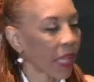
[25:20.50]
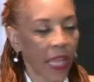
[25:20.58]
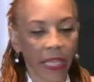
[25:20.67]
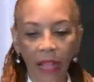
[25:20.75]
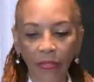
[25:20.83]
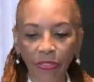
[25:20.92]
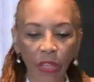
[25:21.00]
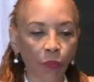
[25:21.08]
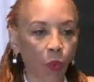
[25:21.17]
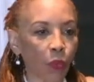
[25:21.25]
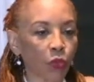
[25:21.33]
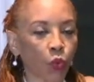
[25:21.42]
And I think
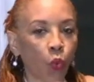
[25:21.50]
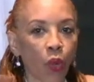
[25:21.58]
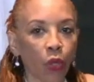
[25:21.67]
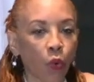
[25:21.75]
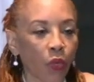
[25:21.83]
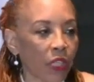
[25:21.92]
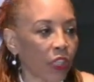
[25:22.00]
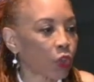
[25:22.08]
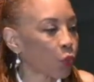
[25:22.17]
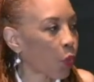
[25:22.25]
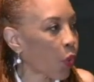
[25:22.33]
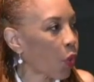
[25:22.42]
what was going on in his
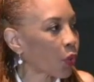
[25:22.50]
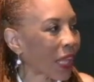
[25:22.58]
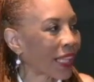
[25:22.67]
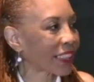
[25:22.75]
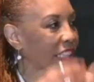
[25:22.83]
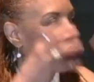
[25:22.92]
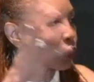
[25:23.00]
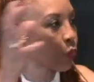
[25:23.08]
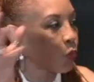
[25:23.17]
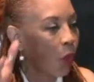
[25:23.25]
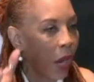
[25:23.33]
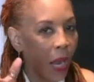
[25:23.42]
world as he
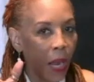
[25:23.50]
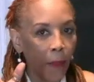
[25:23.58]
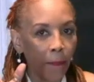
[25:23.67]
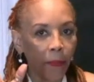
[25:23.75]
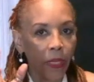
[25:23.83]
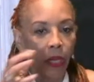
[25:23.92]
grew up,